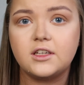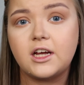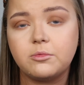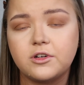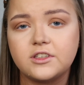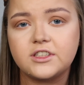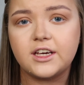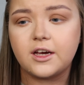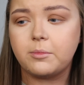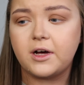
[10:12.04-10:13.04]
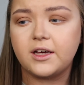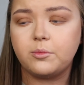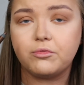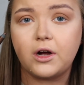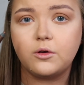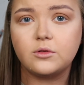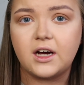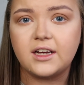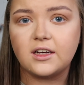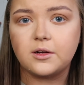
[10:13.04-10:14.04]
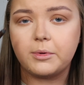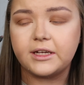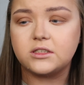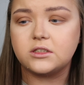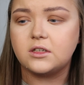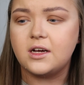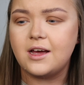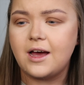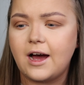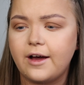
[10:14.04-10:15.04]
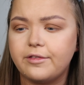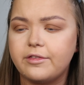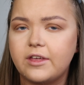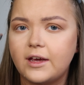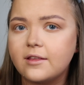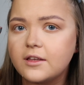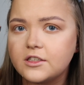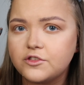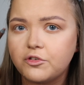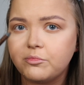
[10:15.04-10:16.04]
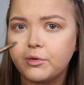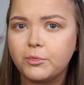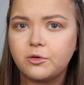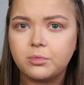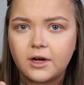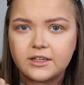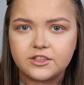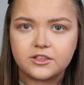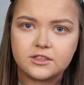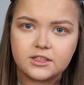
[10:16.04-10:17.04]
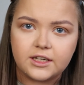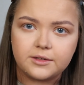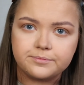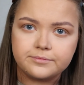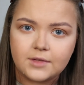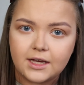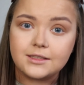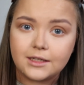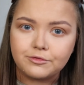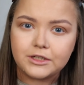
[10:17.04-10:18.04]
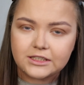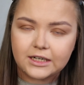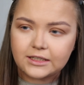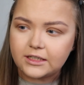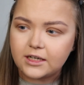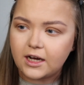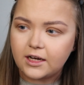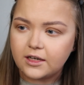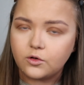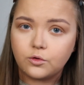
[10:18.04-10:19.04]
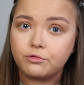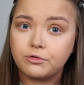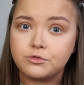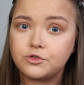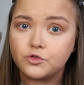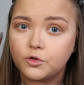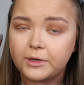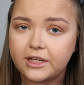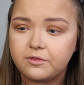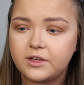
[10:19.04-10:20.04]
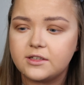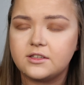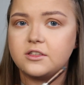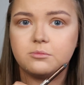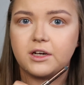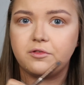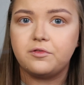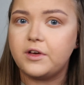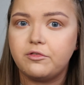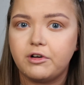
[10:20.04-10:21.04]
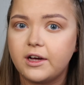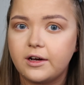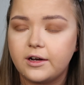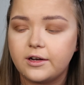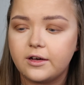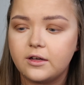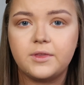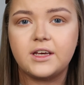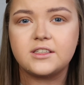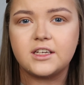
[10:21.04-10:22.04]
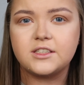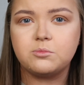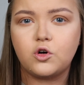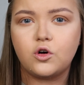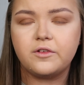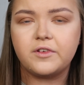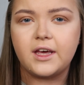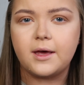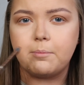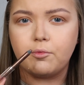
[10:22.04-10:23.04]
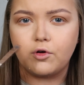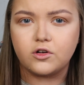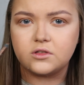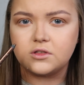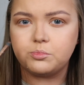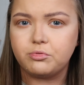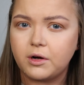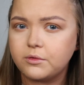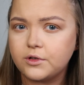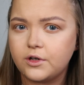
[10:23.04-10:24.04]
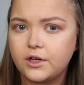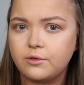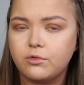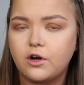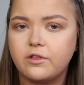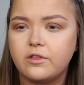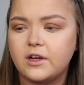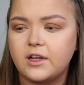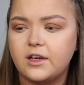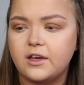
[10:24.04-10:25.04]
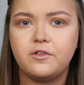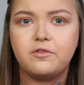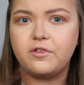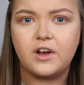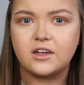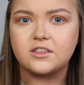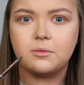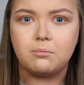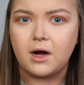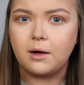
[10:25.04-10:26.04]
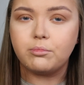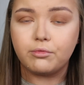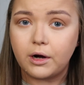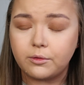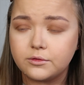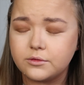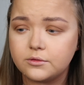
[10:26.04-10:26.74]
Now I'm going to take my brown eyeliner pencil. I think this is from Rimmel, but as you can see, it's literally tiny. I go through so many of these. This is my favourite eyeliner. This is more of a bronze brown colour rather than a flat matte brown.